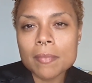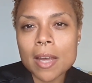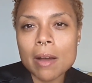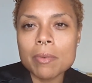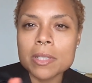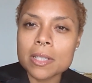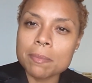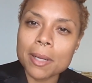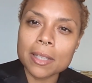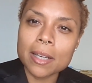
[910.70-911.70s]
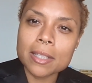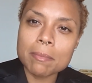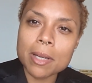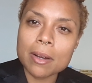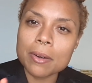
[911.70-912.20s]
I was expecting that to
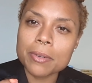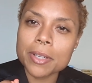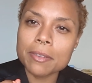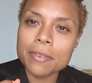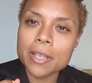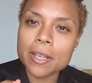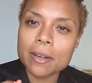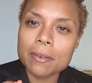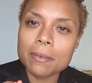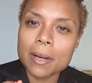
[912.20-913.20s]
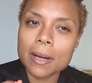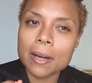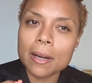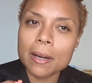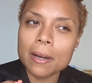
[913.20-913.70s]
be a whole nother video,
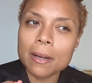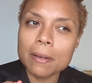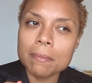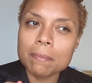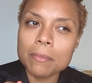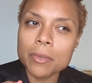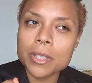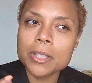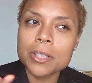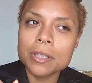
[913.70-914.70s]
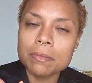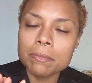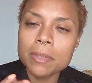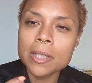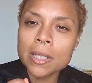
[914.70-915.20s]
which
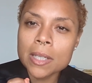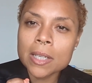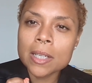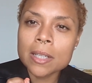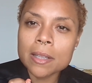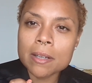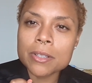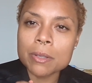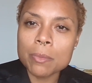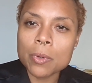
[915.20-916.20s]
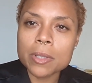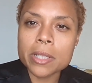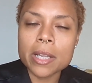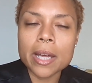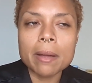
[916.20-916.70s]
there's some more
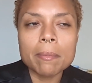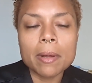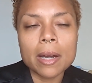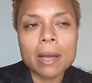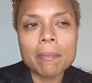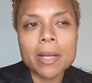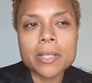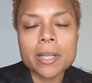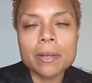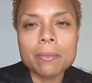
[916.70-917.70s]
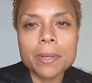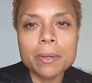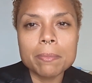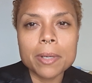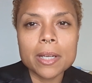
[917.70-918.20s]
to that, and I imagine that it
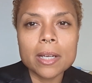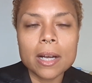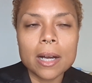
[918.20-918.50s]
will be.